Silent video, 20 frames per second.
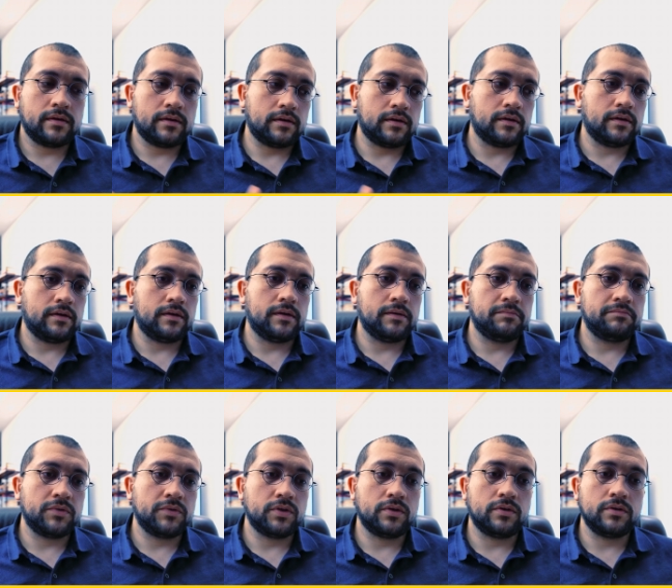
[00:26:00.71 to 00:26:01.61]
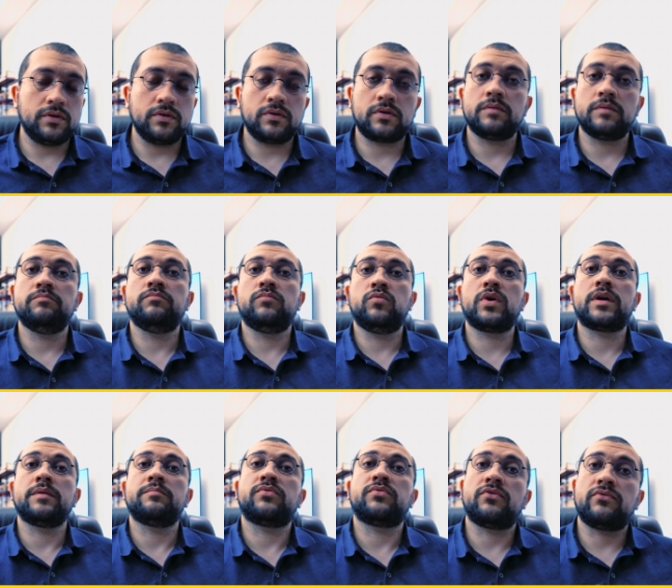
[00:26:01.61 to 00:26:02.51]
We
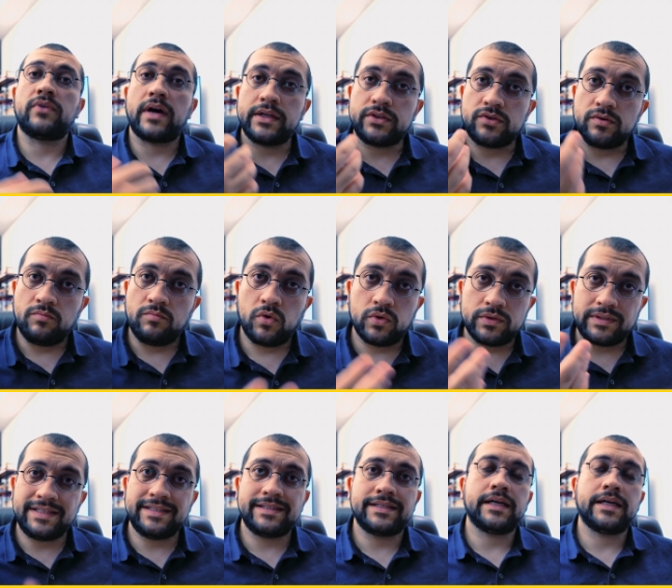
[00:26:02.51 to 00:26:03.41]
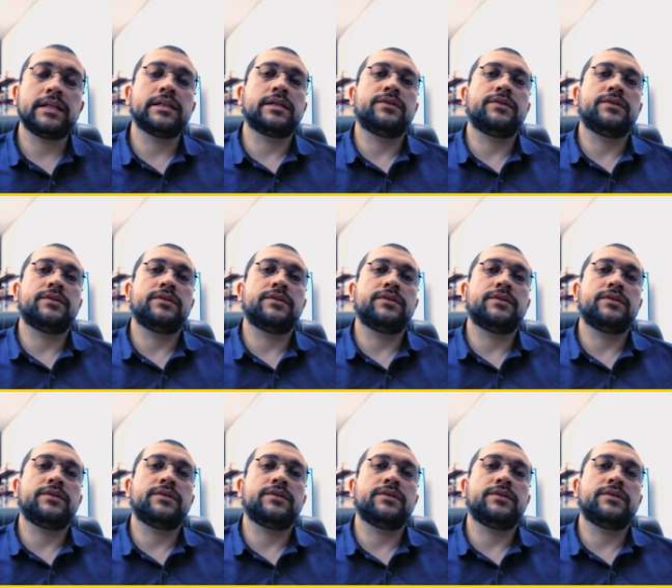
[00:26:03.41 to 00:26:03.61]
can provide you more detailed